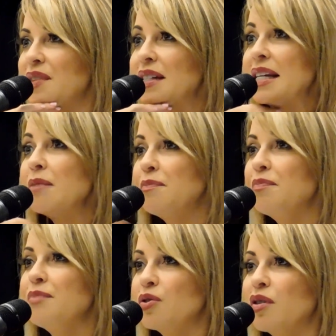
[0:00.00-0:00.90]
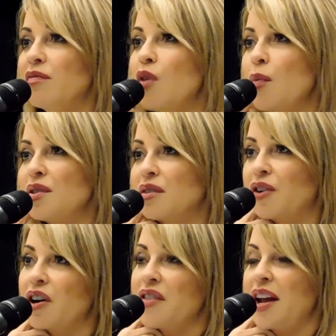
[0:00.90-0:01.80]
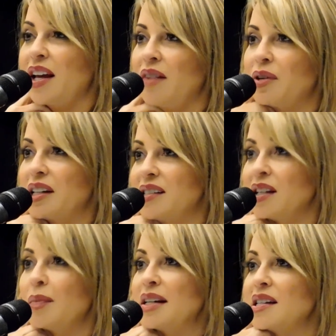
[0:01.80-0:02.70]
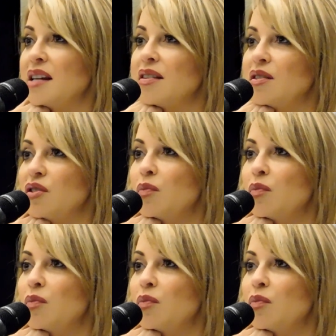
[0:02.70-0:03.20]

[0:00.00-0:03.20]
deep sort of moments for her that I can really sink my teeth into.